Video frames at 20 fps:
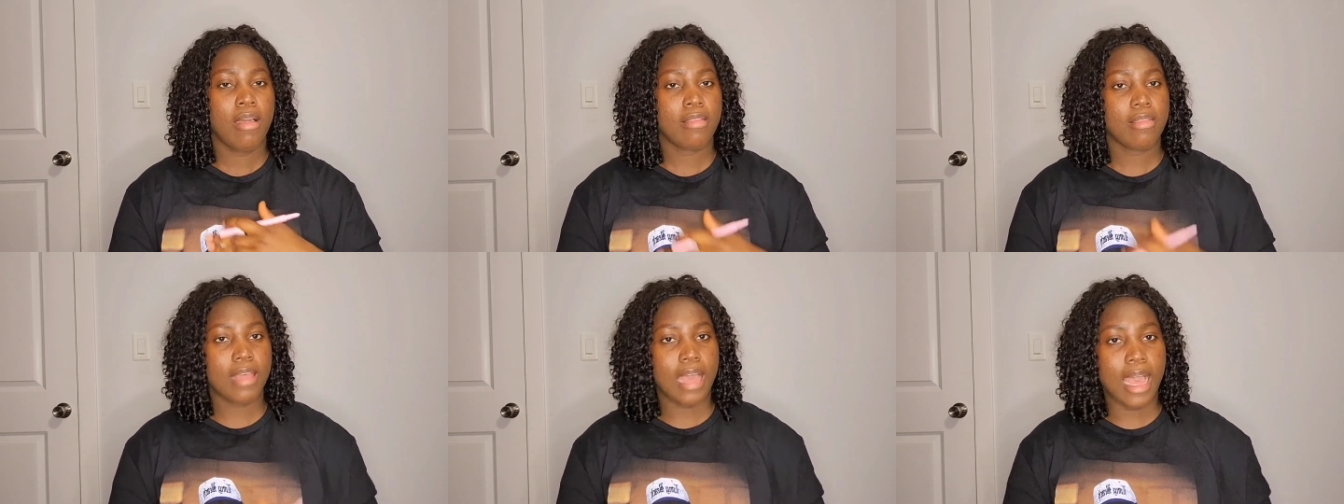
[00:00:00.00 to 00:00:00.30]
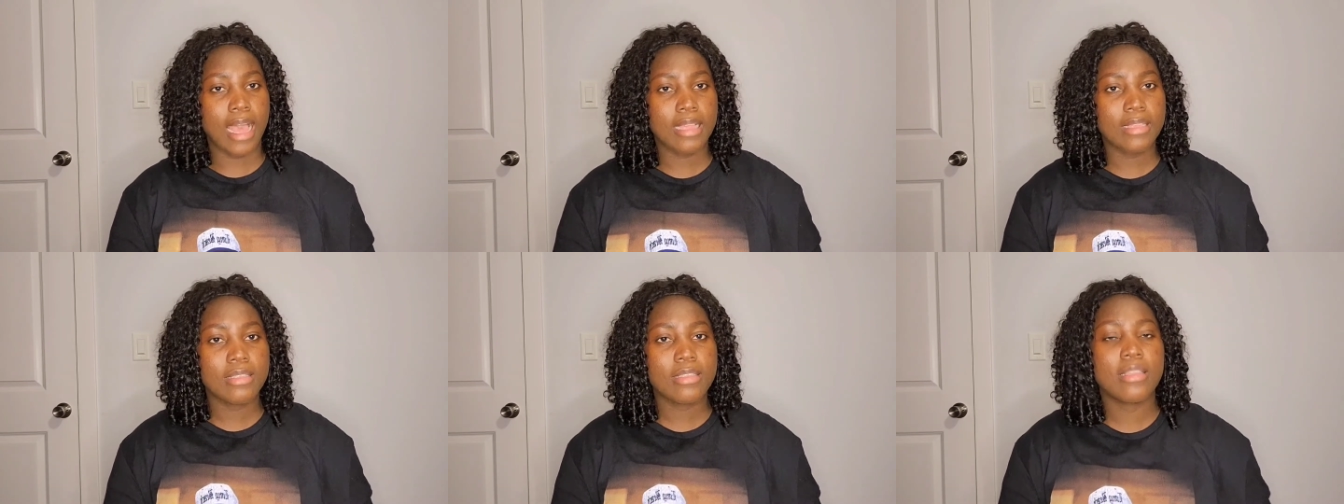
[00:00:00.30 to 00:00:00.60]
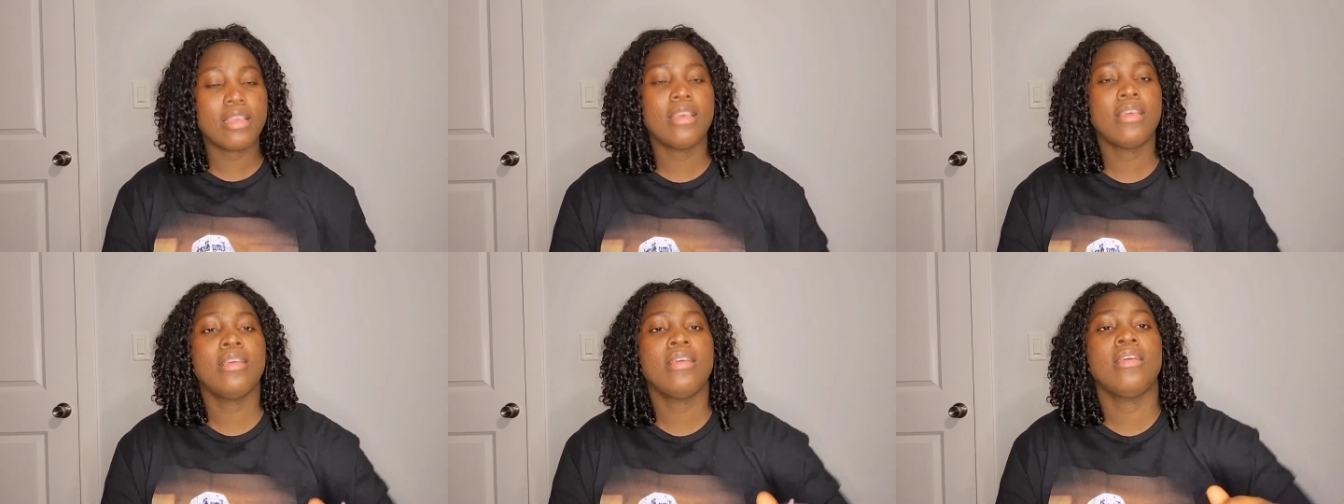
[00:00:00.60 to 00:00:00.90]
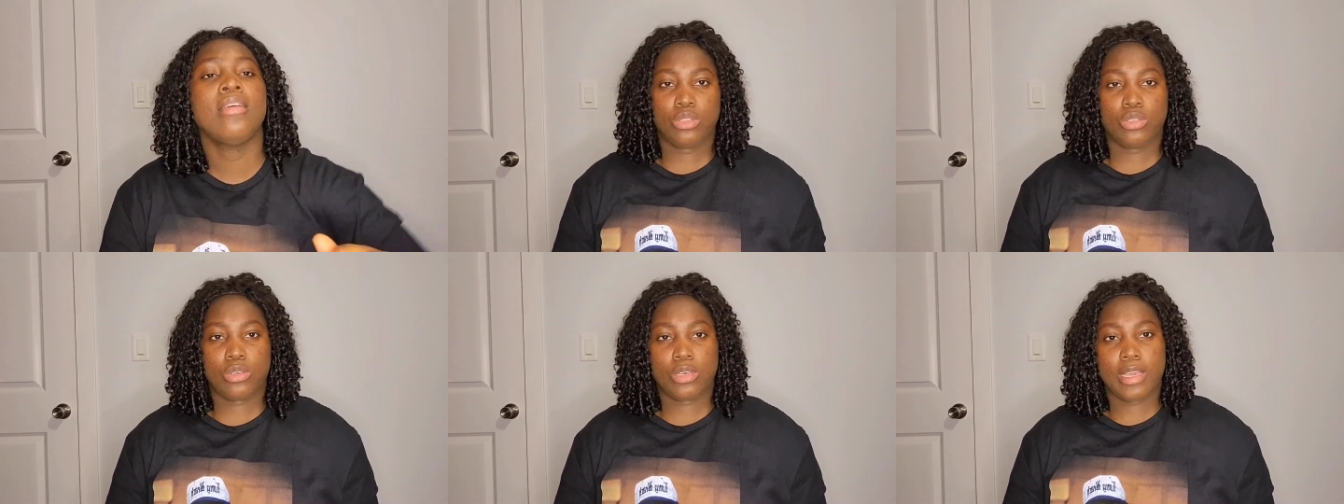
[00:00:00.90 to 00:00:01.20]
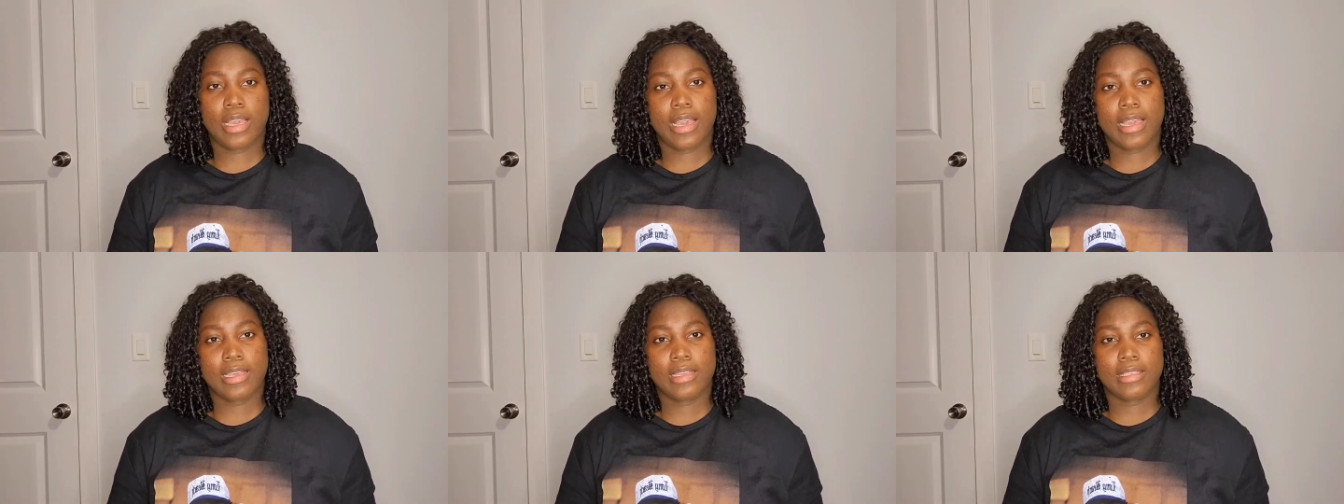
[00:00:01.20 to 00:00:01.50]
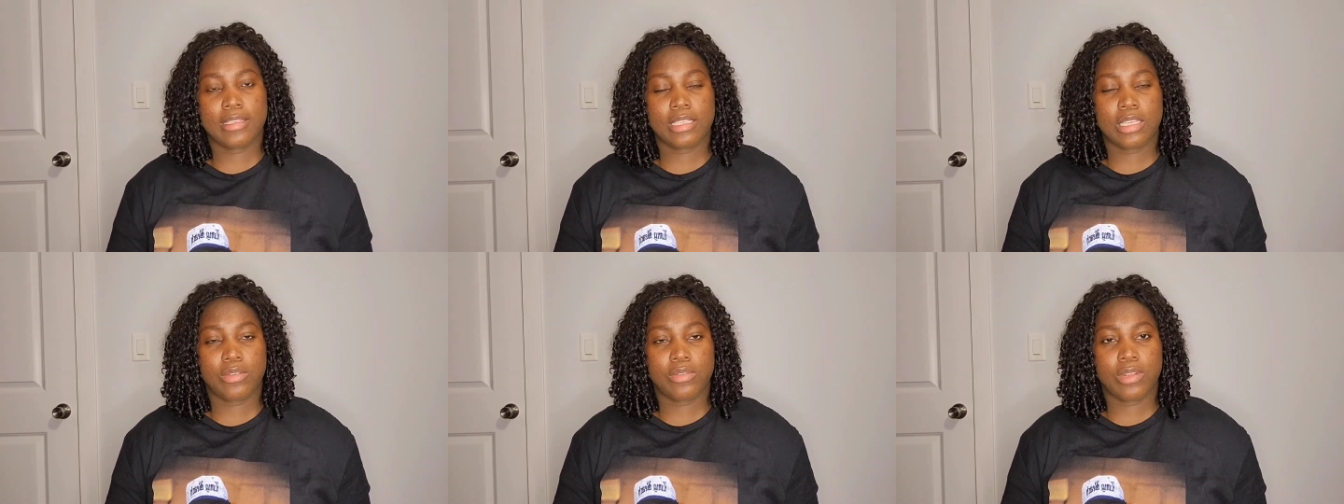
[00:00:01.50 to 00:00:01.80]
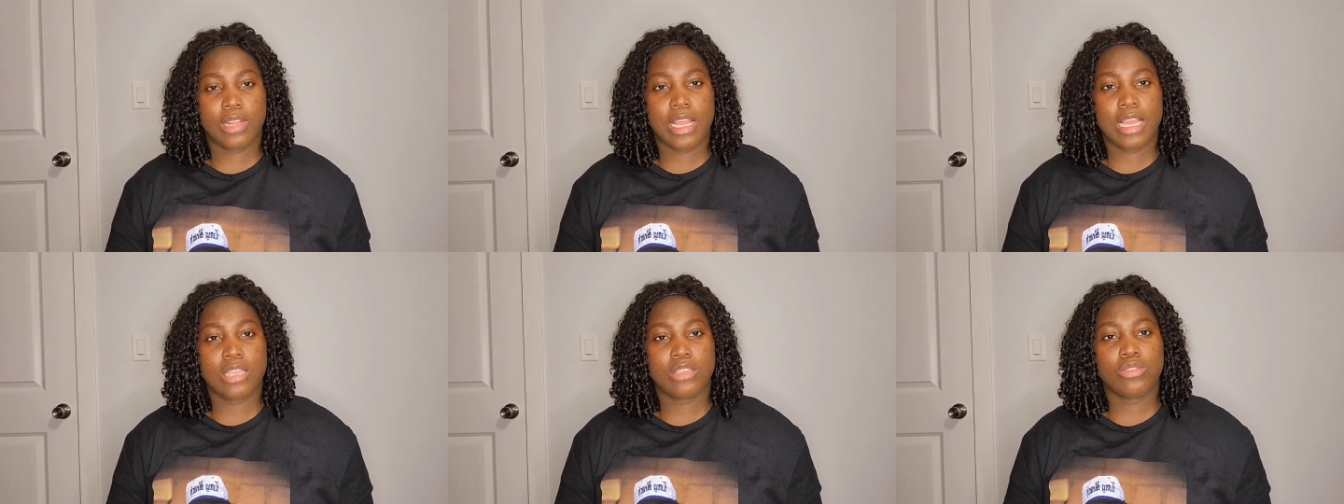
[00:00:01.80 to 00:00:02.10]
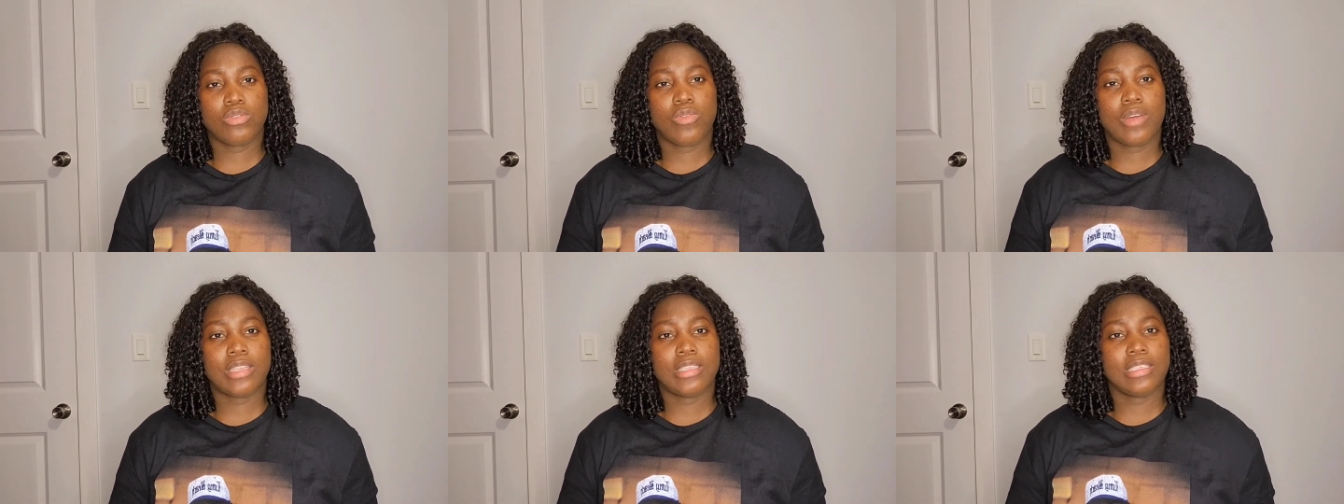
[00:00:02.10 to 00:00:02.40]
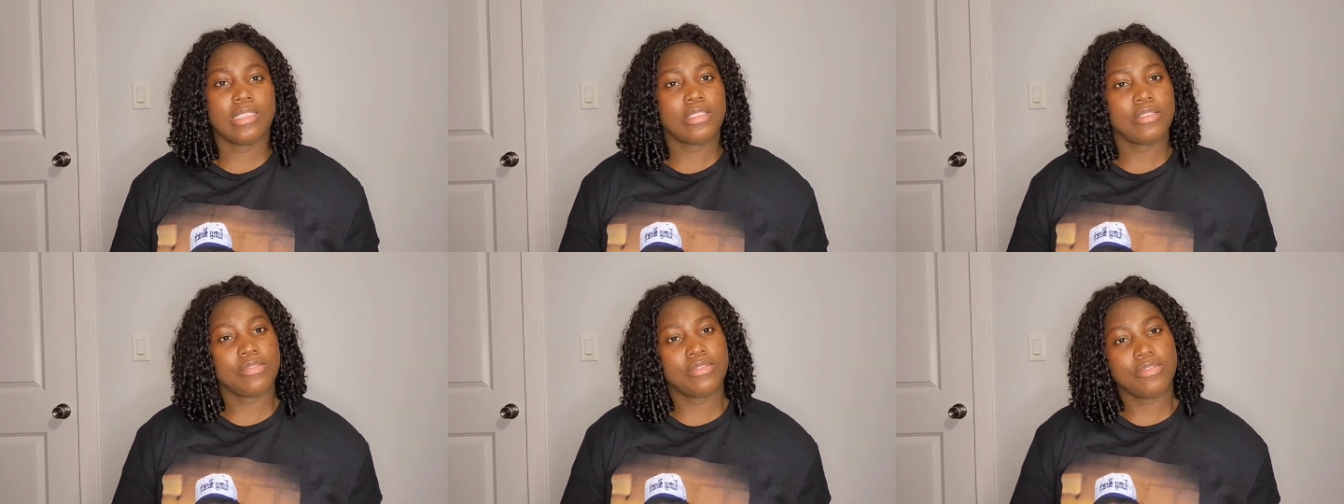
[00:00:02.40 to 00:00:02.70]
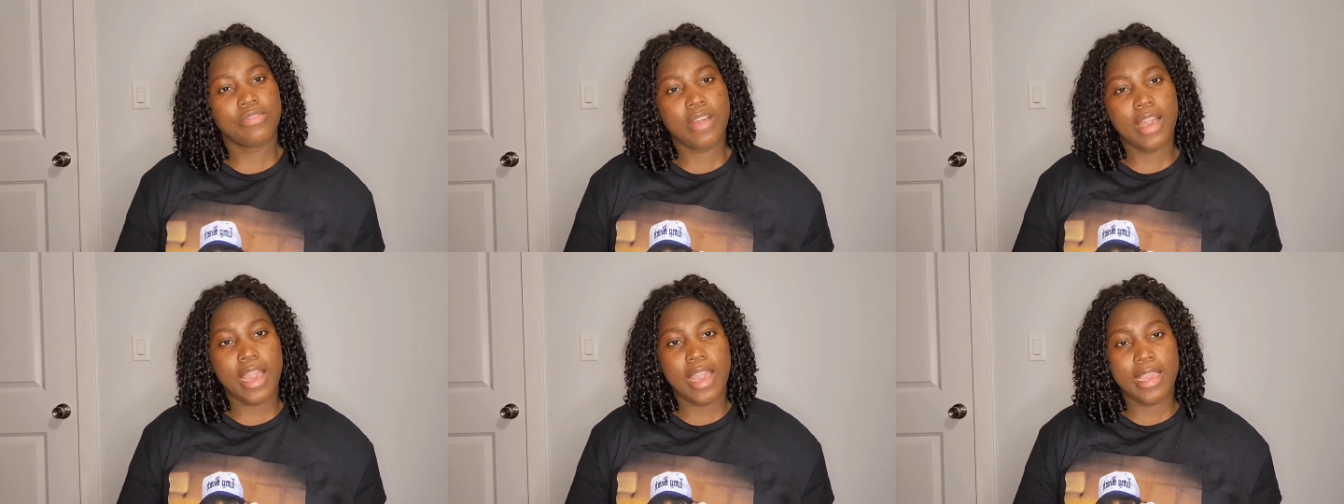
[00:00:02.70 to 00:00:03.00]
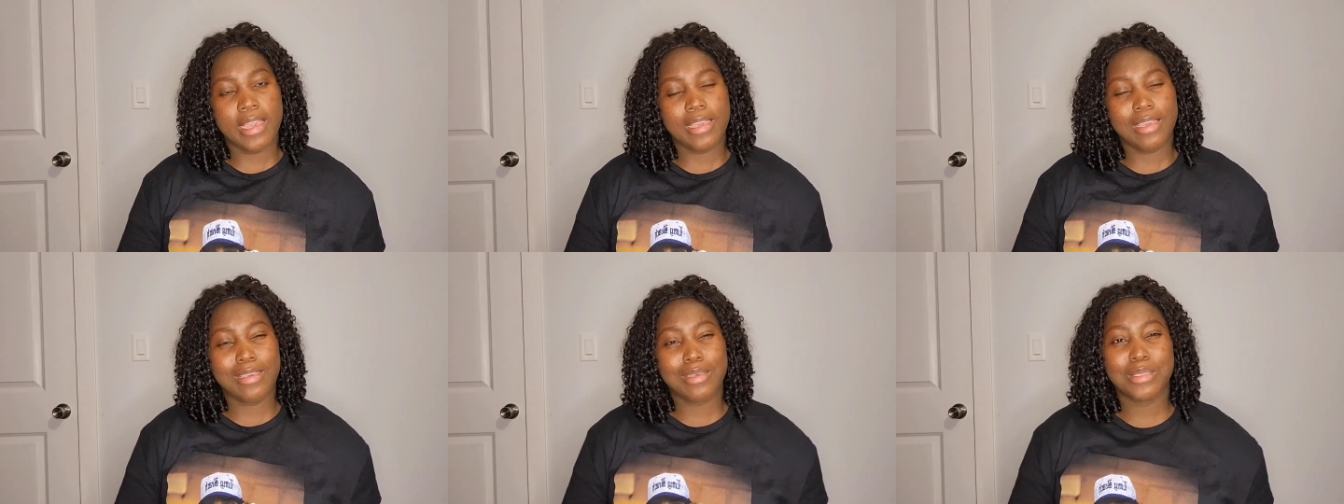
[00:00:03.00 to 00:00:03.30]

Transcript: that. So guys, I would like to identify